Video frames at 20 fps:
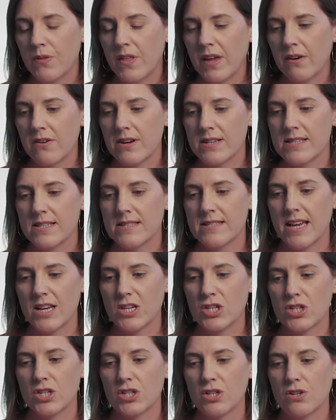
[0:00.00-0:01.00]
there is a
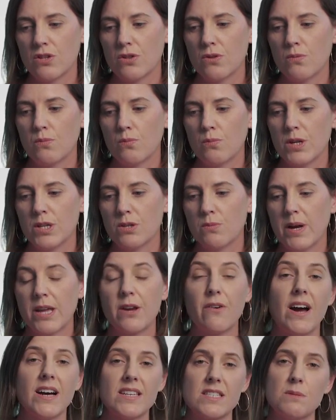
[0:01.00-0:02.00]
section where
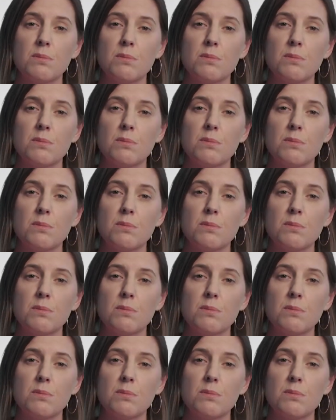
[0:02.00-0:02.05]
you're asked